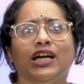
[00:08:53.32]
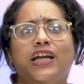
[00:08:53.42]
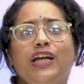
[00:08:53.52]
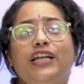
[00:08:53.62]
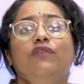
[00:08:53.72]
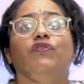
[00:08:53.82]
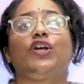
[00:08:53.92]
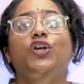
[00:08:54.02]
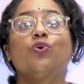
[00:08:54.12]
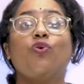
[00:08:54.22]
in
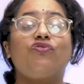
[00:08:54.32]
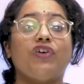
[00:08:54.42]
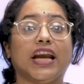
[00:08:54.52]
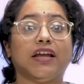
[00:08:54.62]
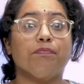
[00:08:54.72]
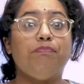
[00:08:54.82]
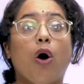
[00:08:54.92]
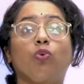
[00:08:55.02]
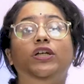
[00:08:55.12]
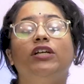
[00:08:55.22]
giving you very
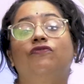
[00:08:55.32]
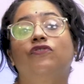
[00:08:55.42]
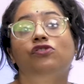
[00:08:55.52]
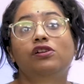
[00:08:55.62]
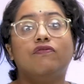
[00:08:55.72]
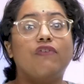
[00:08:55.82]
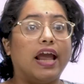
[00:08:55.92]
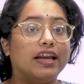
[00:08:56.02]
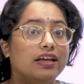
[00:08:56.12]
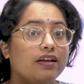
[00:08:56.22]
bountiful,
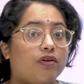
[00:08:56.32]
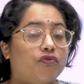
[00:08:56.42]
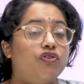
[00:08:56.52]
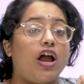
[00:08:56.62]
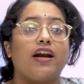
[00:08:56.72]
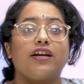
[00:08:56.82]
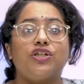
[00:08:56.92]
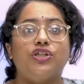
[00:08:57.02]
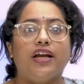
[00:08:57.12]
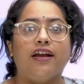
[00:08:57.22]
very
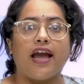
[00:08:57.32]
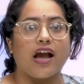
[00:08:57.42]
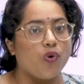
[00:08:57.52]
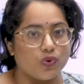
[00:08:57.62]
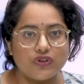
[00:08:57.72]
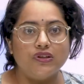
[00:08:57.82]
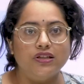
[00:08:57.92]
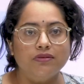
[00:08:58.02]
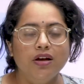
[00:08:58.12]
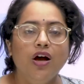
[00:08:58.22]
flourishing
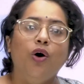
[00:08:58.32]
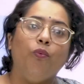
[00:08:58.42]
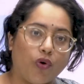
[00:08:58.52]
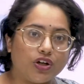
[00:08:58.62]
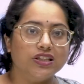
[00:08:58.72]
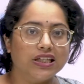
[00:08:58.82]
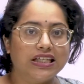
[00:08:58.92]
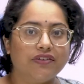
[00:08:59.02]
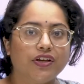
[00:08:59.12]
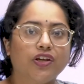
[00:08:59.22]
ecosystem. What is it
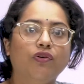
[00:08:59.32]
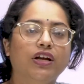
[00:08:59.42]
giving you?